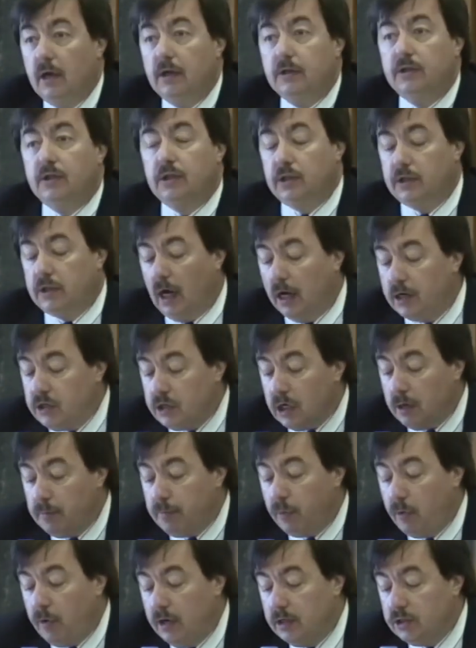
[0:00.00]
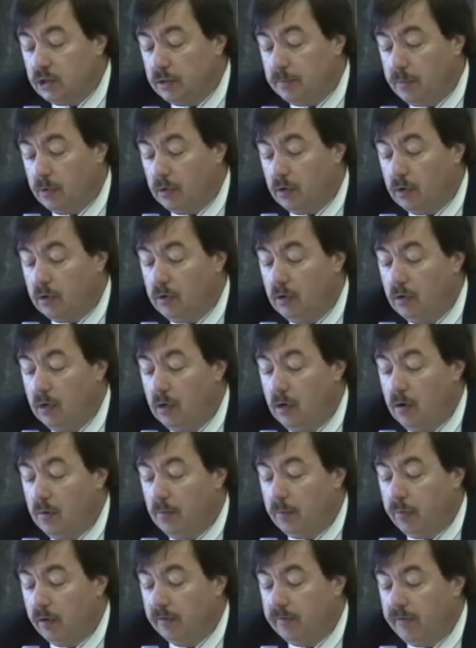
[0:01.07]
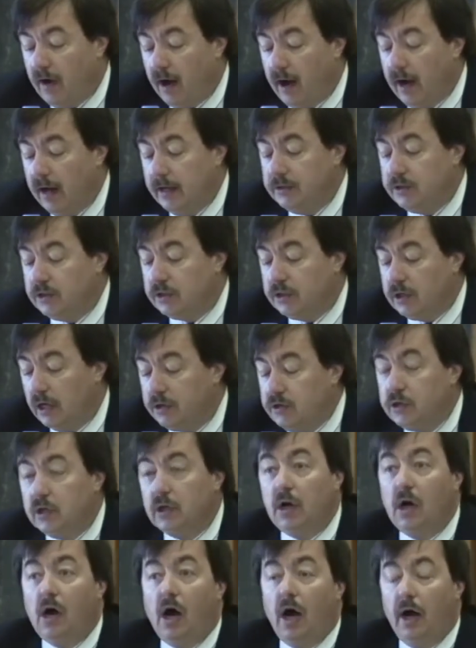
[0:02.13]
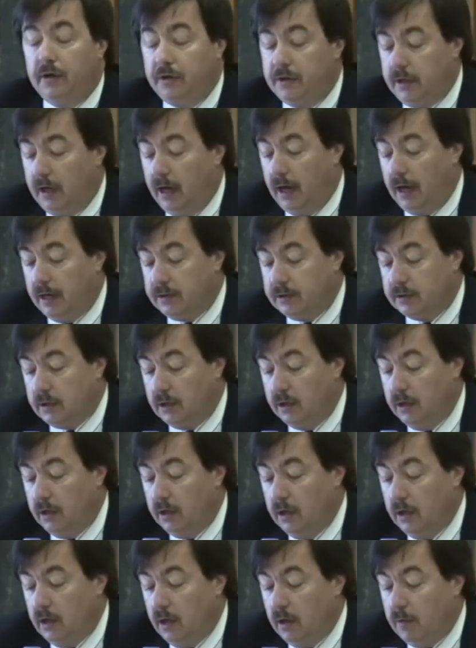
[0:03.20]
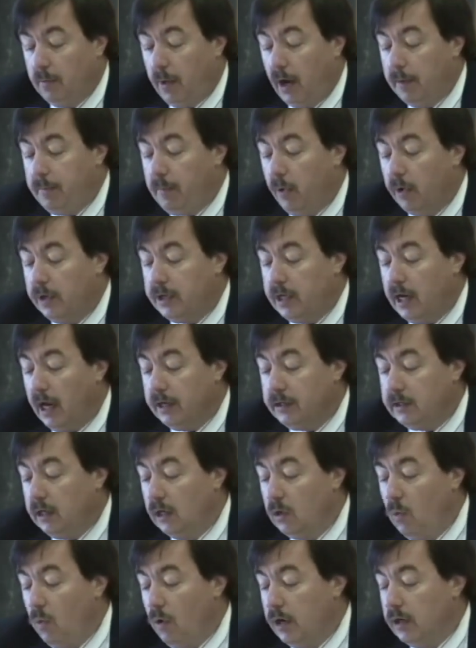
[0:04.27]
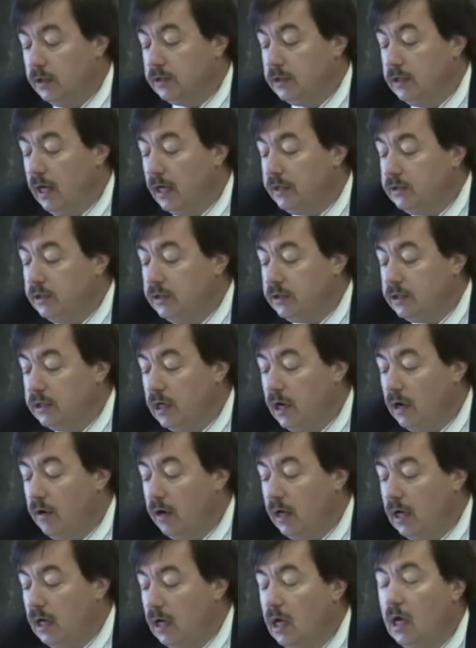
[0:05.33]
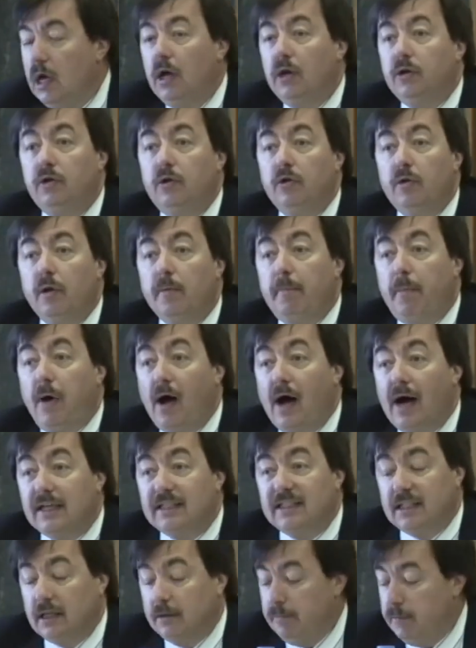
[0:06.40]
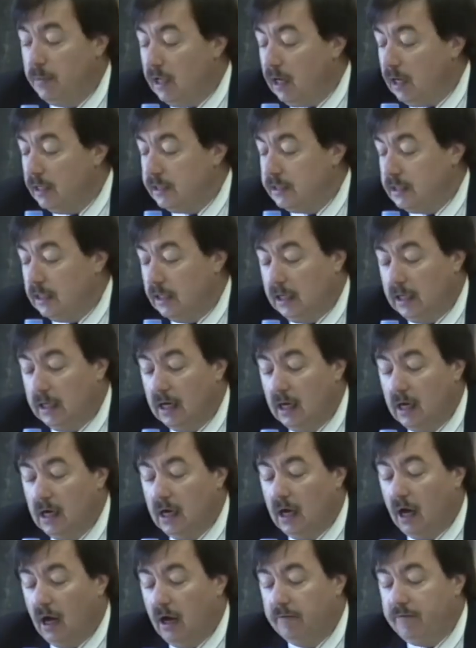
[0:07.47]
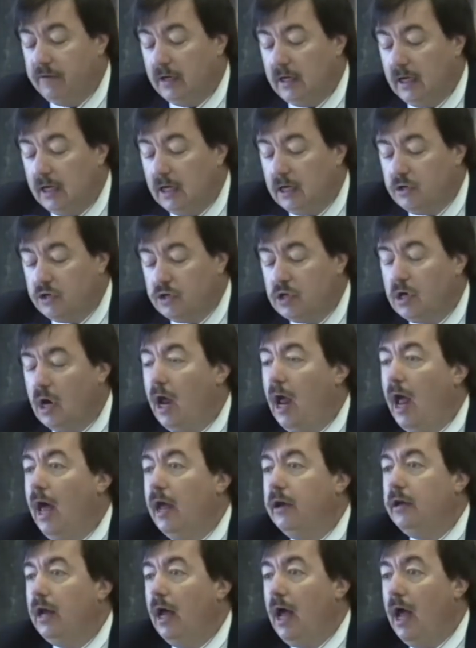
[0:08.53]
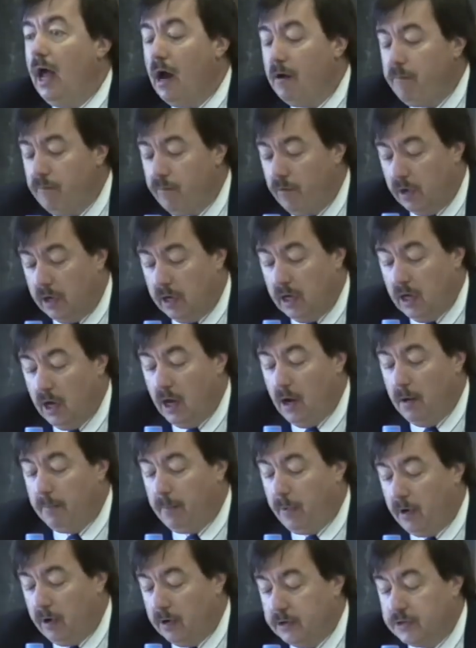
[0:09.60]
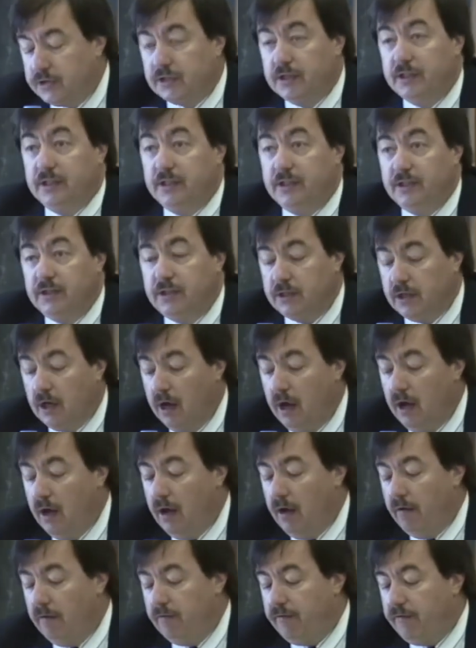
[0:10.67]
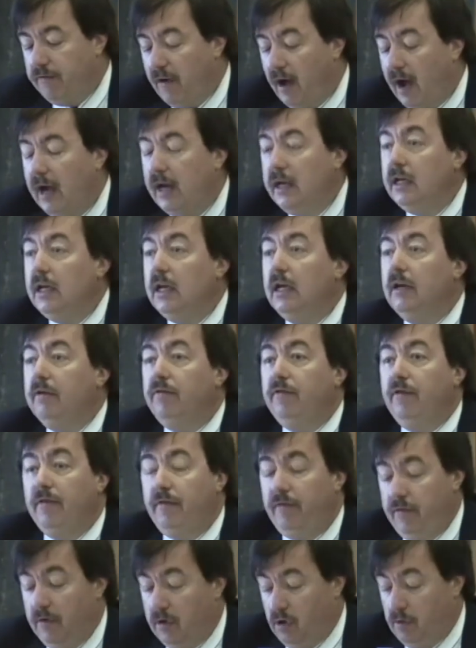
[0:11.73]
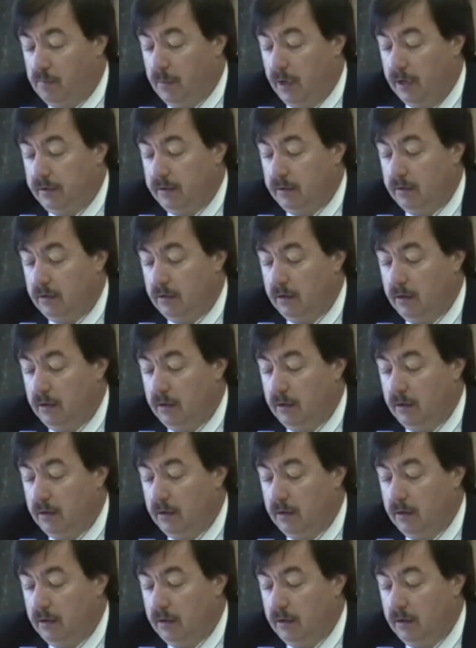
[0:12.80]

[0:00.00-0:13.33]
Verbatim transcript: Such a principle provides such a context by protecting what is necessary to the possibility of each and every person's finding fulfillment,